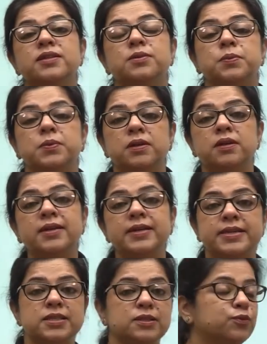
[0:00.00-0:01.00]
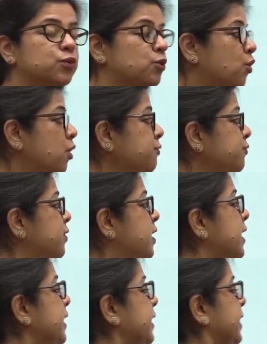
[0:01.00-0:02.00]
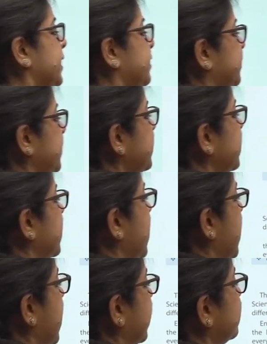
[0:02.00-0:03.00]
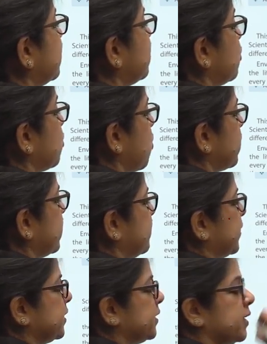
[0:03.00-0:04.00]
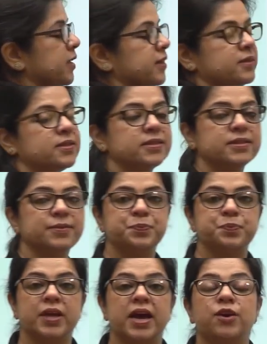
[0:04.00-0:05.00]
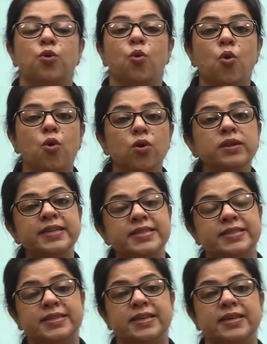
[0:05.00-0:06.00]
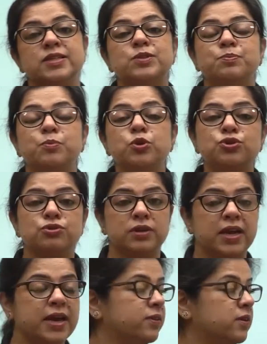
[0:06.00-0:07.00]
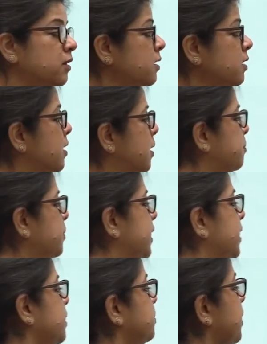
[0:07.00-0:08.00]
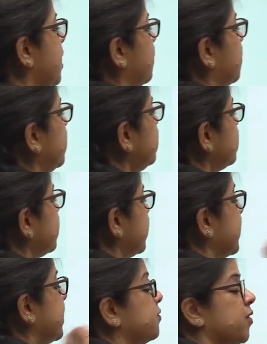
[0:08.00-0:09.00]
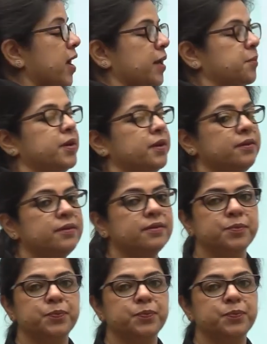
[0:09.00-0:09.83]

the world is full of living and non-living things. And all these things put together make up our environment.